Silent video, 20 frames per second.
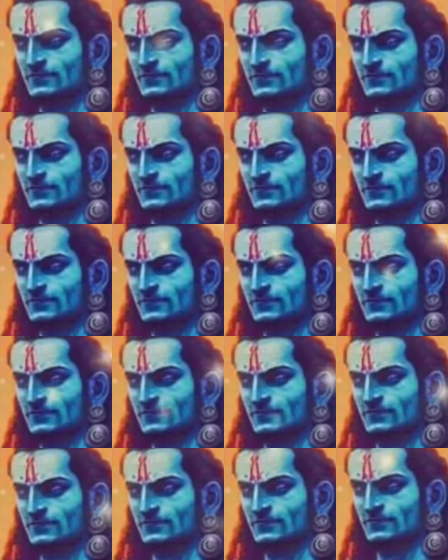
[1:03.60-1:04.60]

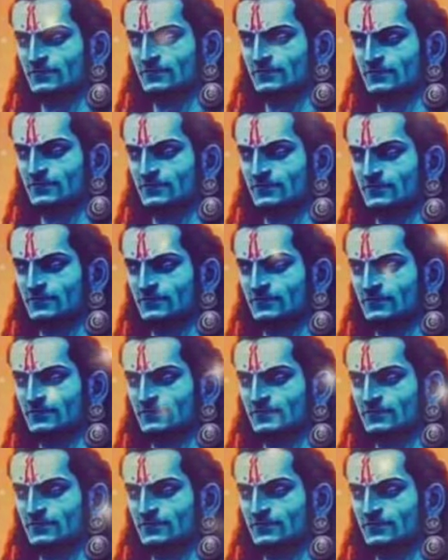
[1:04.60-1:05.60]

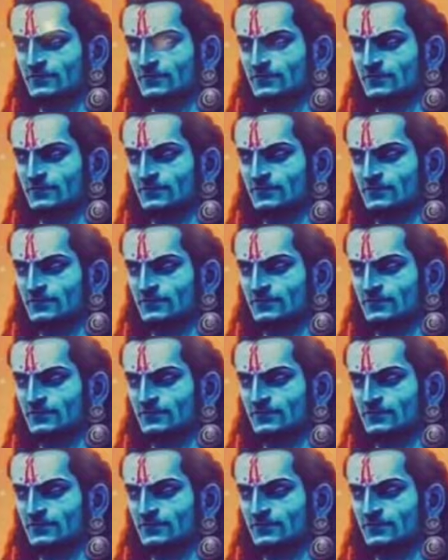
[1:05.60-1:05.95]
(no one is talking)